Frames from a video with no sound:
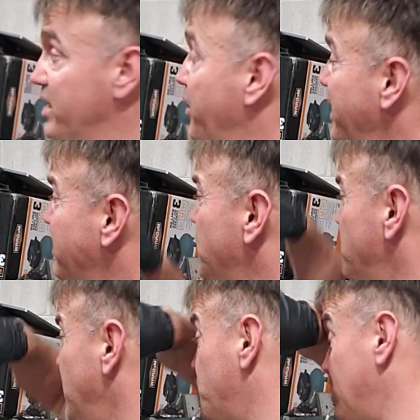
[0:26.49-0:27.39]
Now heat
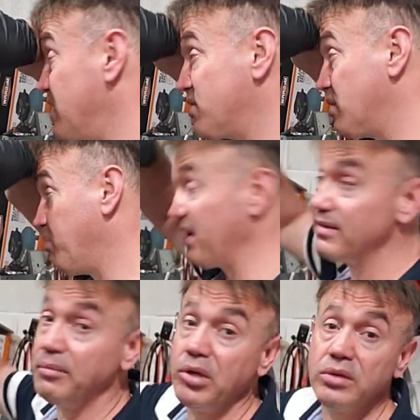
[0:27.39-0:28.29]
exchanger is
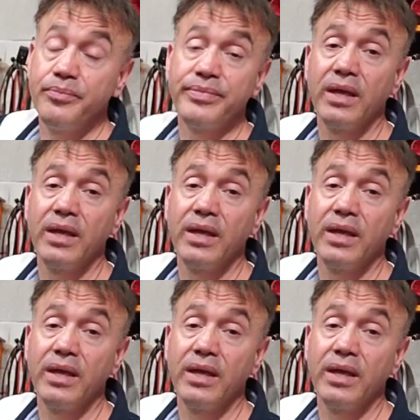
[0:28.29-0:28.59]
replaceable.